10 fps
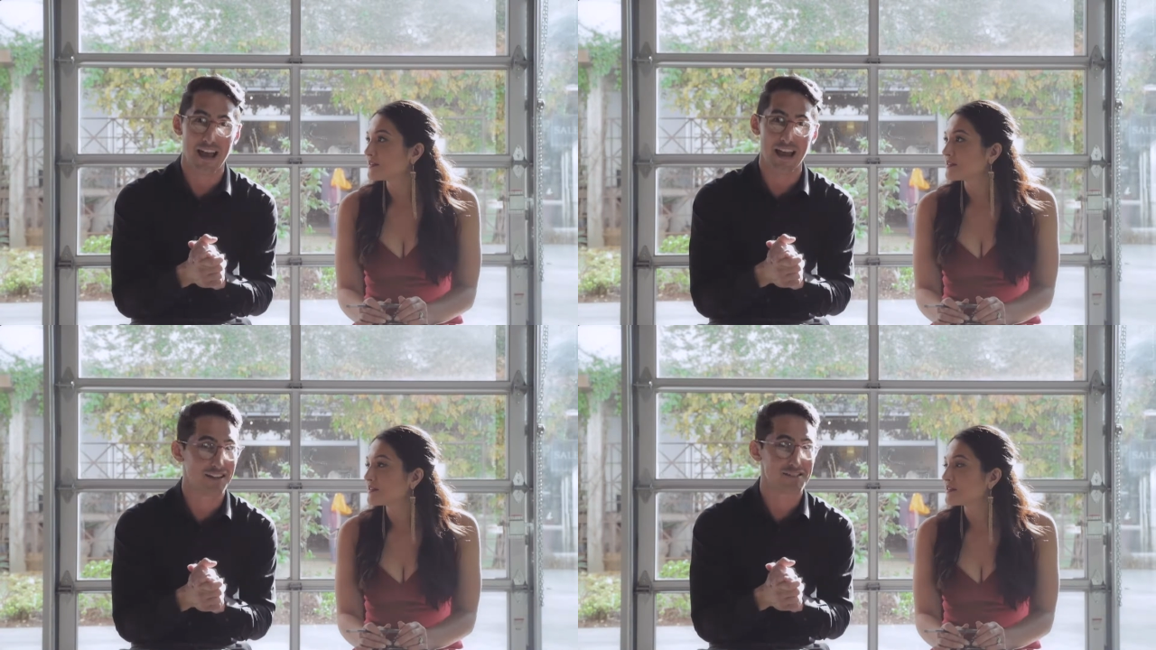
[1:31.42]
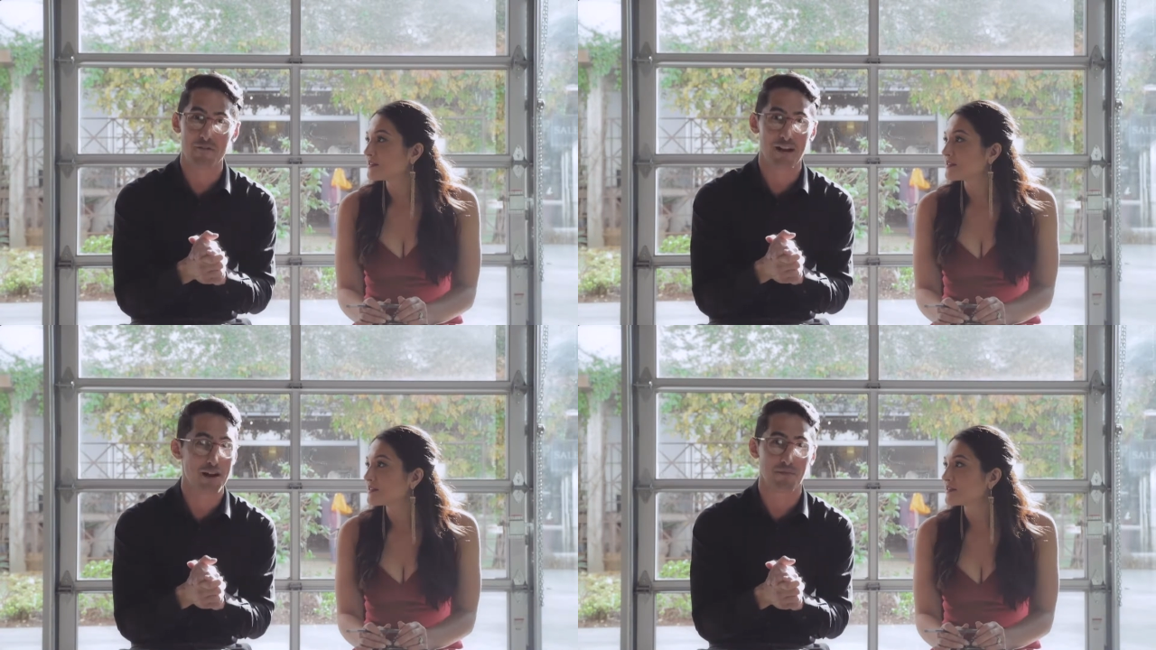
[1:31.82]
Speaker 1: and let's
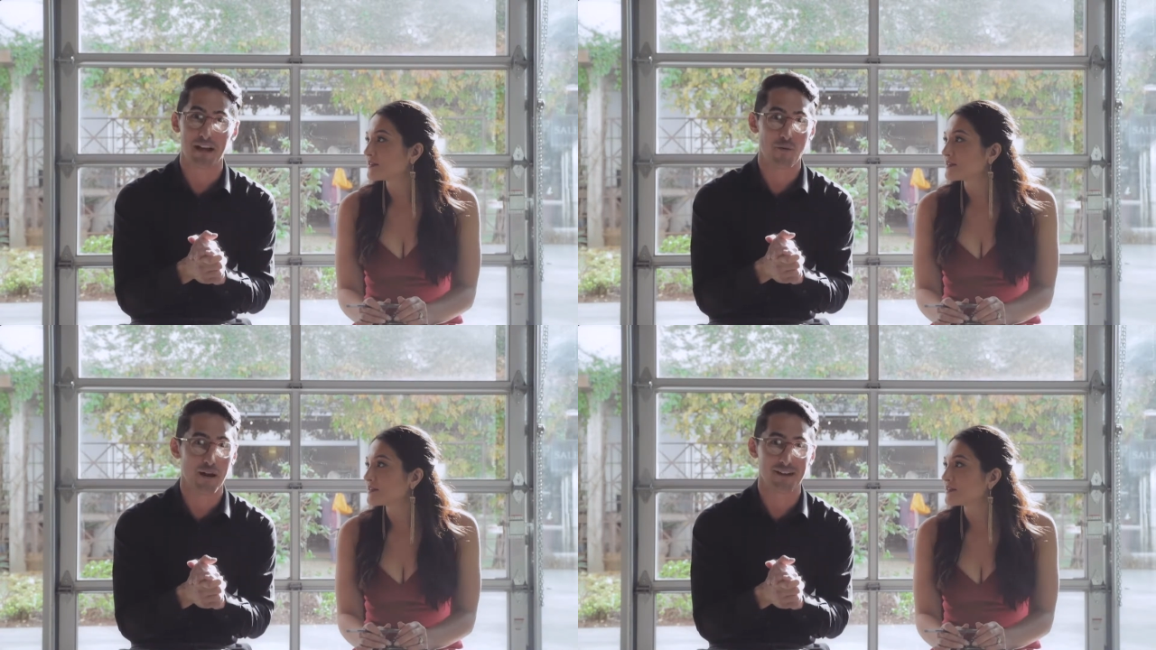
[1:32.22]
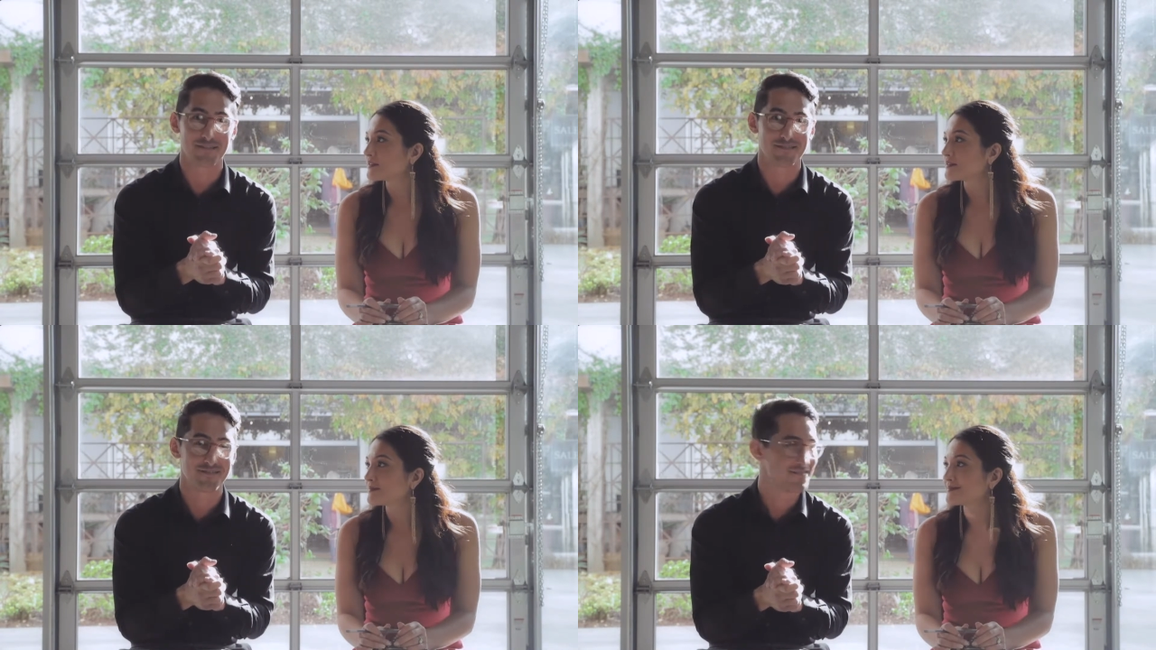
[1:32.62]
get ready to plan a wedding.
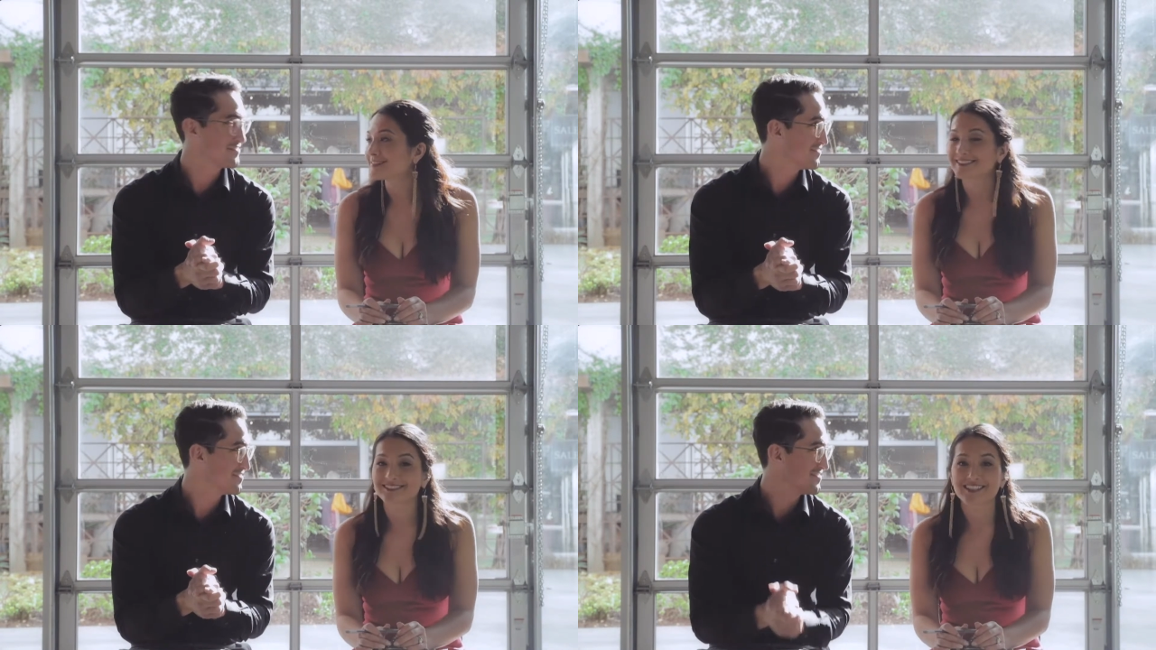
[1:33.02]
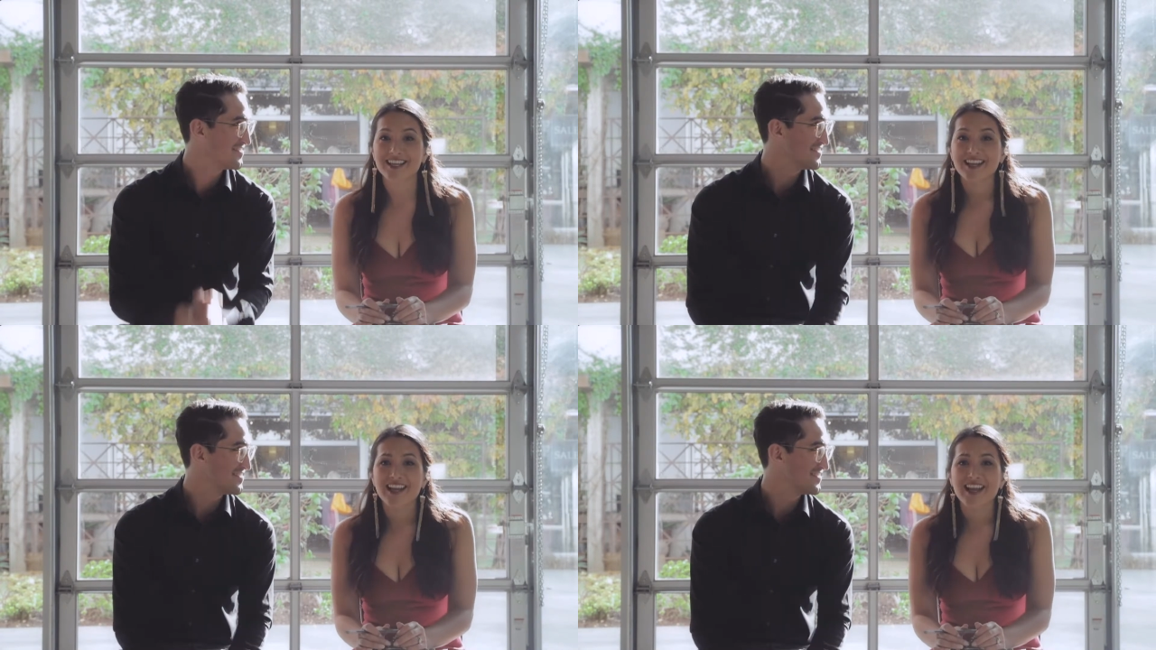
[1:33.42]

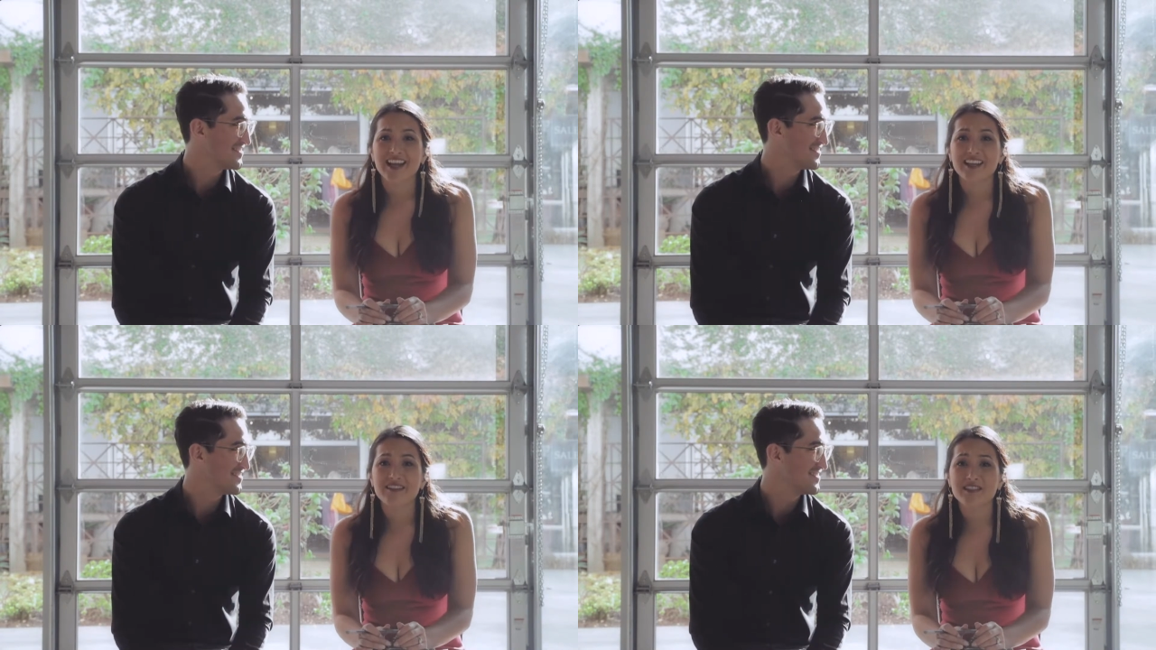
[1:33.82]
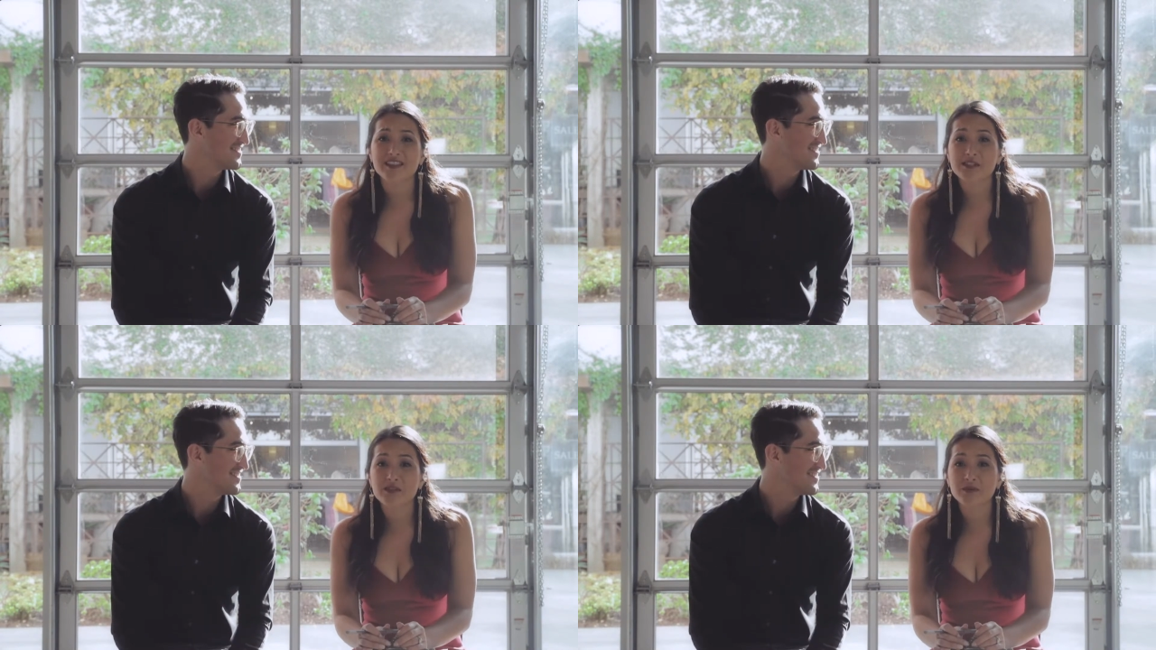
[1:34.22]
Speaker 2: And if
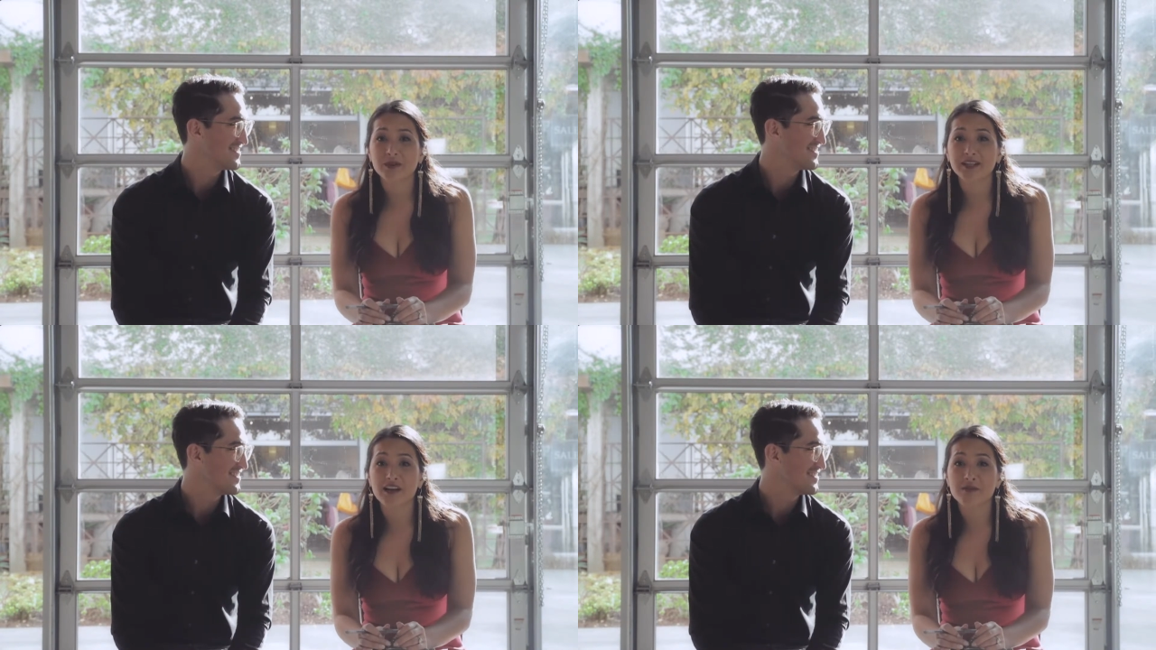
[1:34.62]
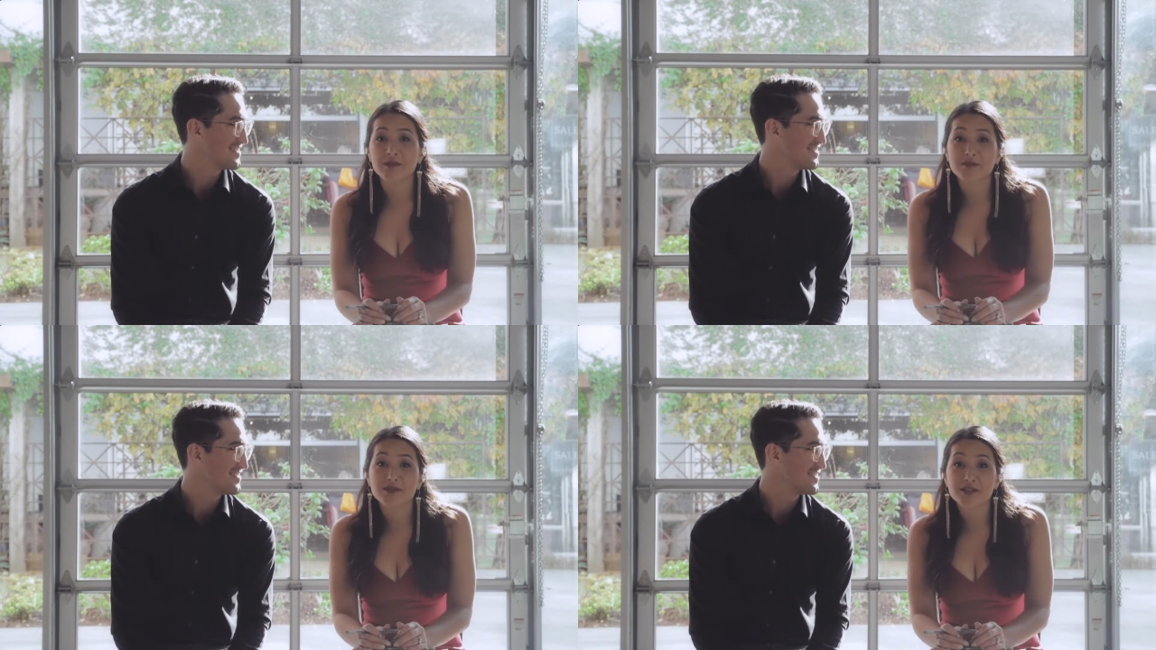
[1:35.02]
things don't work out,
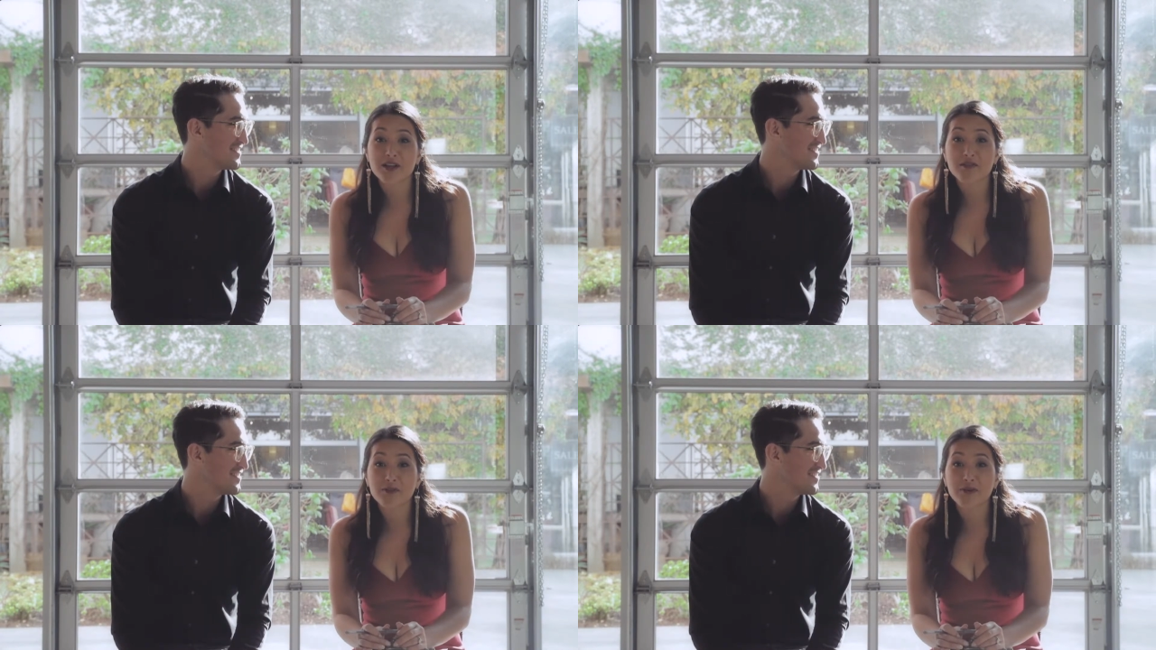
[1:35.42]
maybe just have a